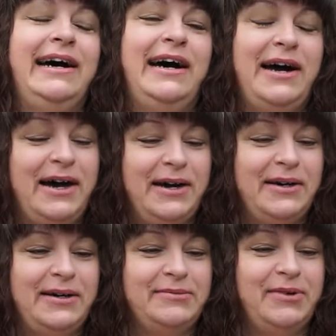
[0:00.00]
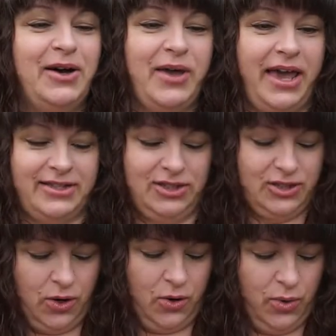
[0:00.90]
Okay,
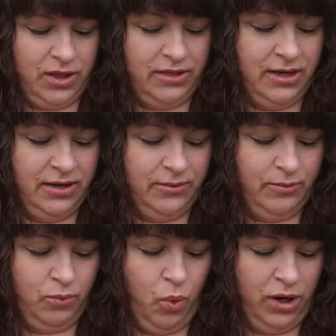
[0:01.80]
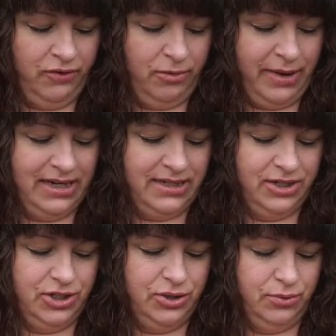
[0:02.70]
so one of them I
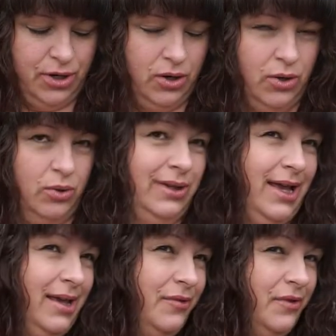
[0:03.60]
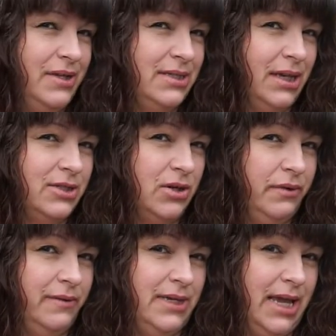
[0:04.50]
did to row like 56 or
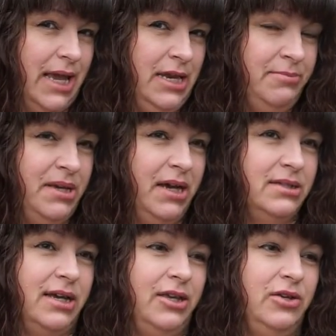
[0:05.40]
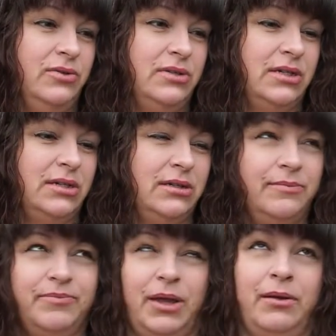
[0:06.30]
58 because I used I
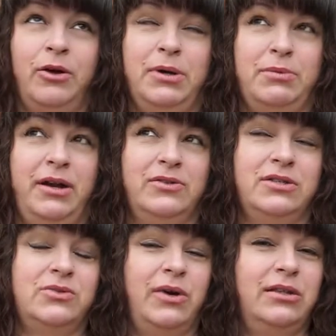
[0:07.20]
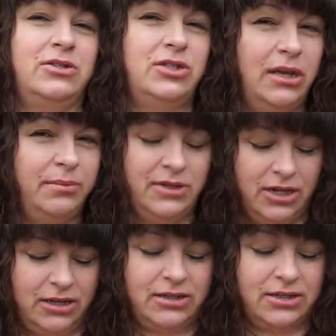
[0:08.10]
hope I pronounced this right, the
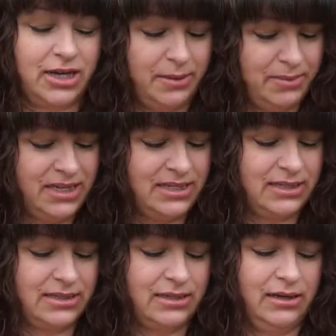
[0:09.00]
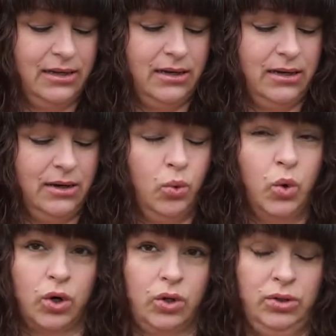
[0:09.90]
Scheepjes
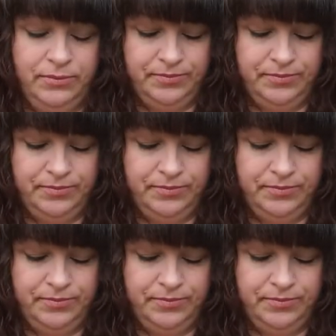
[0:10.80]
Whirl.